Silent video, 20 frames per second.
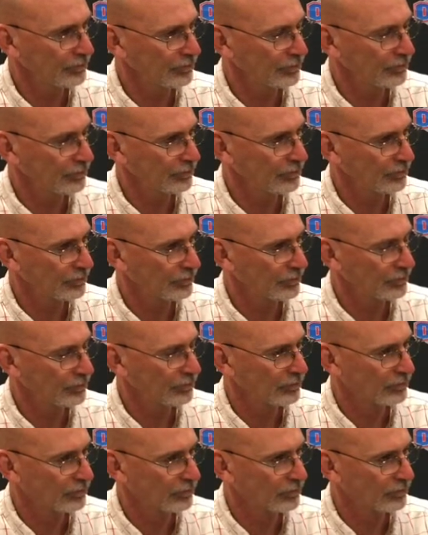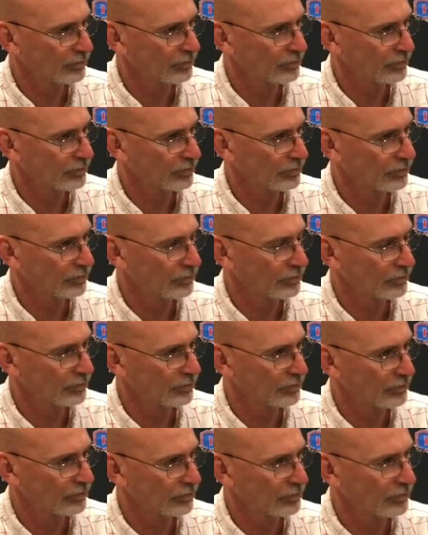
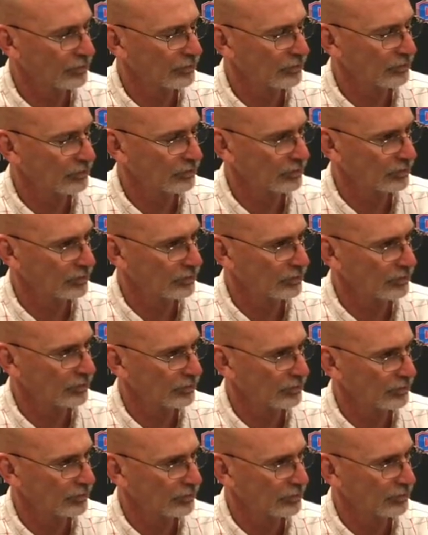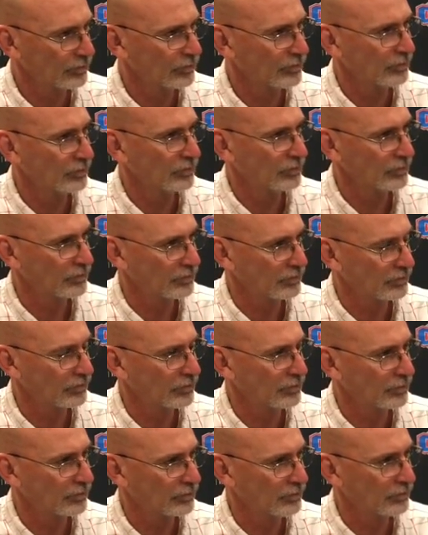
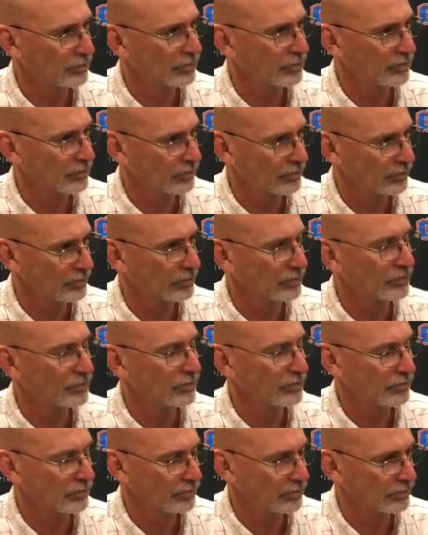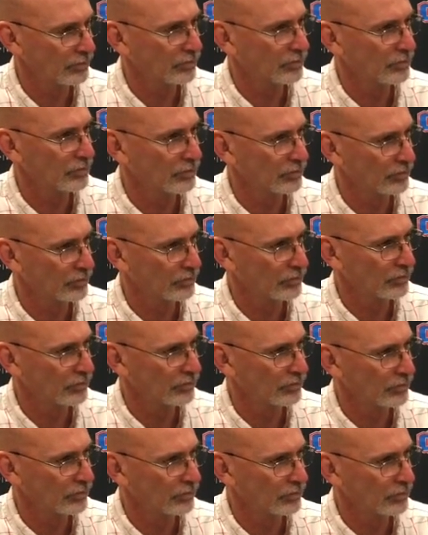
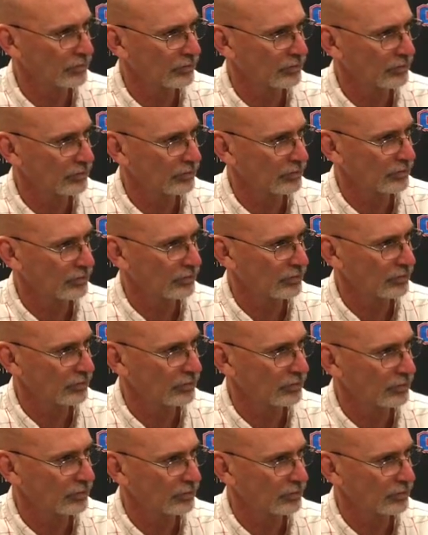No words are spoken by the person on screen.